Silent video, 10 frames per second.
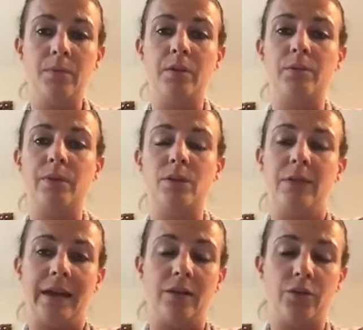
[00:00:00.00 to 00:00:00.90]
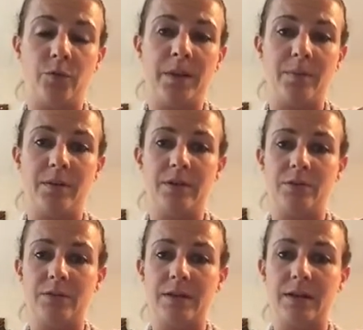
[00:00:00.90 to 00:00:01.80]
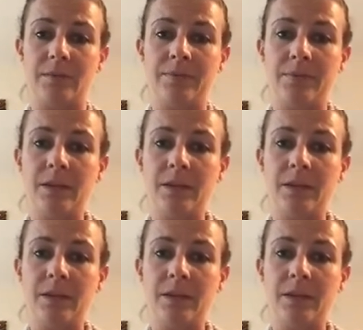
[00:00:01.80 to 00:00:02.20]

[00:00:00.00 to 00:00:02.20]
because when you get a lot of people in your team,